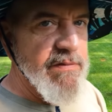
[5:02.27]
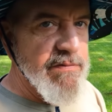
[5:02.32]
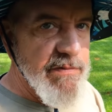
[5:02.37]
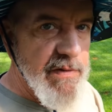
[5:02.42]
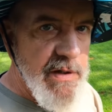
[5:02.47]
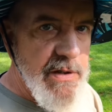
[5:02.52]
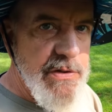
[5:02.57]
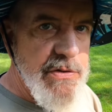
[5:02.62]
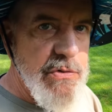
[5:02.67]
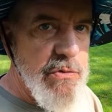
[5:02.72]
got
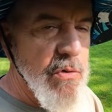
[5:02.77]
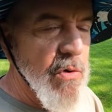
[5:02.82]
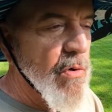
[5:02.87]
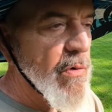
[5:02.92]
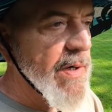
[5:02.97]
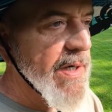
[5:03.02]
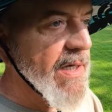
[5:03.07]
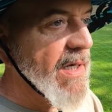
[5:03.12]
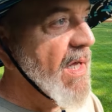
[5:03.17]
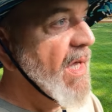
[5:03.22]
fungus
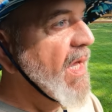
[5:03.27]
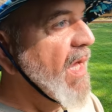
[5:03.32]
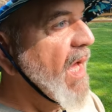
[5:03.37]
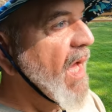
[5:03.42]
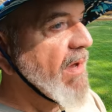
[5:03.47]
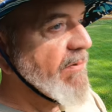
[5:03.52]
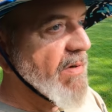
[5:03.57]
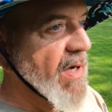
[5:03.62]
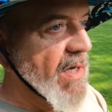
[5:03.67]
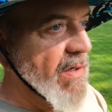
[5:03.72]
growing,
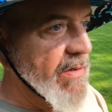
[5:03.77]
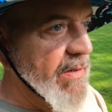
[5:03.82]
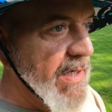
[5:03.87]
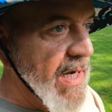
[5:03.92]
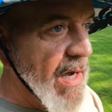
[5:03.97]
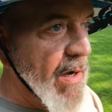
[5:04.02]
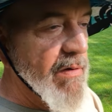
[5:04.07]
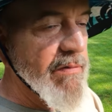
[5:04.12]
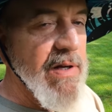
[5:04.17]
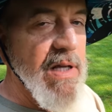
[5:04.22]
I've got
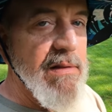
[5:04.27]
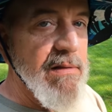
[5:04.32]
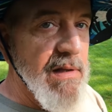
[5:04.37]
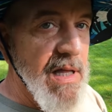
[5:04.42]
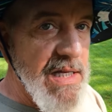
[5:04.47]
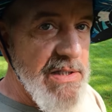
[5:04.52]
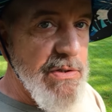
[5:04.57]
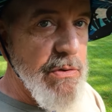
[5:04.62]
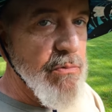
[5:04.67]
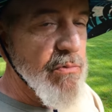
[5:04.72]
now I've got
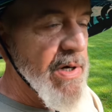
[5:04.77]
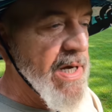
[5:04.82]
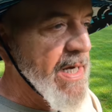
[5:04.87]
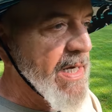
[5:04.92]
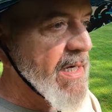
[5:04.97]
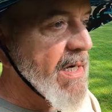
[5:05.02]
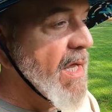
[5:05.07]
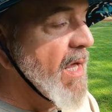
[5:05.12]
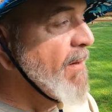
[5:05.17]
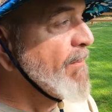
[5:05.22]
lots of
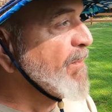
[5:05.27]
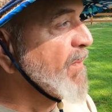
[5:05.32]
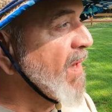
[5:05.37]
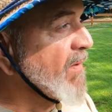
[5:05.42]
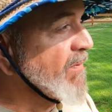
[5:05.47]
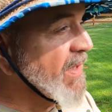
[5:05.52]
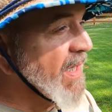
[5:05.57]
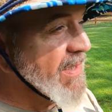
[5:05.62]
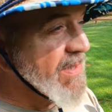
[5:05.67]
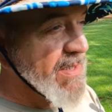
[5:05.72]
rain,
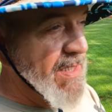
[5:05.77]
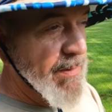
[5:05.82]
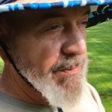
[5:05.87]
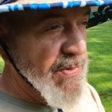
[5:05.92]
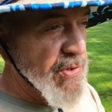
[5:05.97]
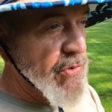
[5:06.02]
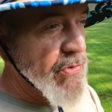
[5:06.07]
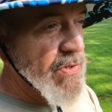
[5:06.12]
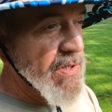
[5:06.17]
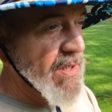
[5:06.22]
I've got
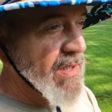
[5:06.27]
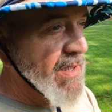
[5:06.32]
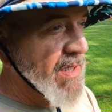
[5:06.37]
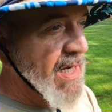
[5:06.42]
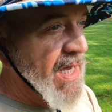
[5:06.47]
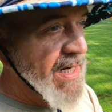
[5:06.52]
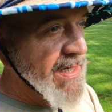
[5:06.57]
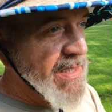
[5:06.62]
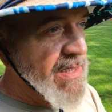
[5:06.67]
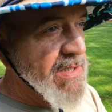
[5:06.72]
temperatures in the
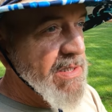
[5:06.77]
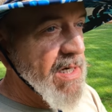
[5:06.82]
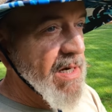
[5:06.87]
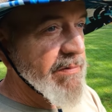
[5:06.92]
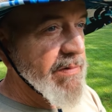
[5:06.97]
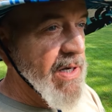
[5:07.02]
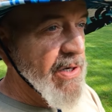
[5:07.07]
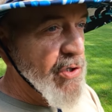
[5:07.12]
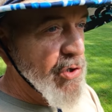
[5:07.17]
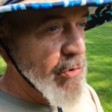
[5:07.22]
90s and
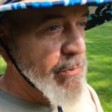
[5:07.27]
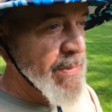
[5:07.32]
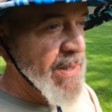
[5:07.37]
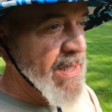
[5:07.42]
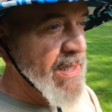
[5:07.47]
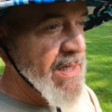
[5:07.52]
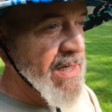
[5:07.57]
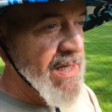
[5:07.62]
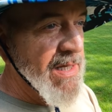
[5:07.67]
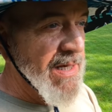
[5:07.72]
I've got
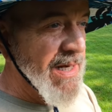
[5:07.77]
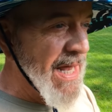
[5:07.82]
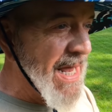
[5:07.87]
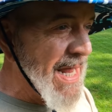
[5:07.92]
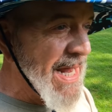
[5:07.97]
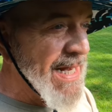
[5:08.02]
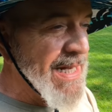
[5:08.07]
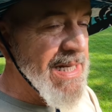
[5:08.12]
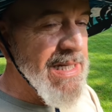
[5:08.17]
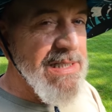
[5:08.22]
humidity at
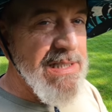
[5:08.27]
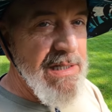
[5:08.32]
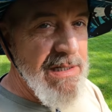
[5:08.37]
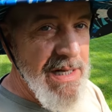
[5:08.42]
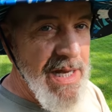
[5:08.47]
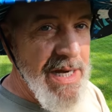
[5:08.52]
80 to